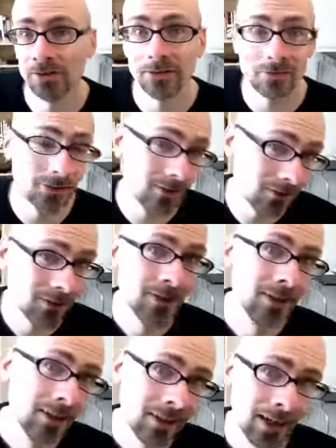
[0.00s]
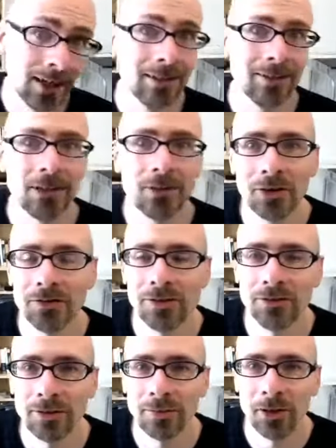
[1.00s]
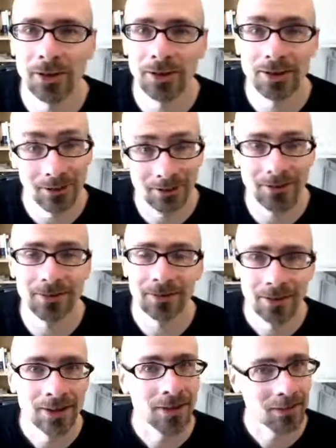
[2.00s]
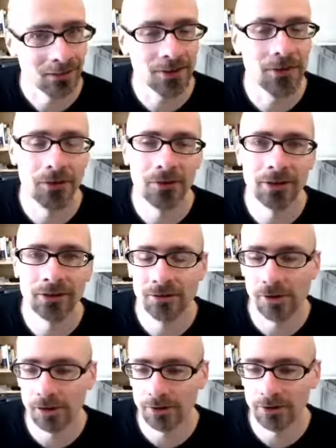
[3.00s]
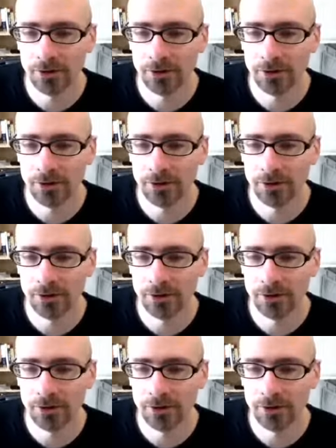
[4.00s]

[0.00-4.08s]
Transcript: treasuries, and the U.S. treasury market is still going strong.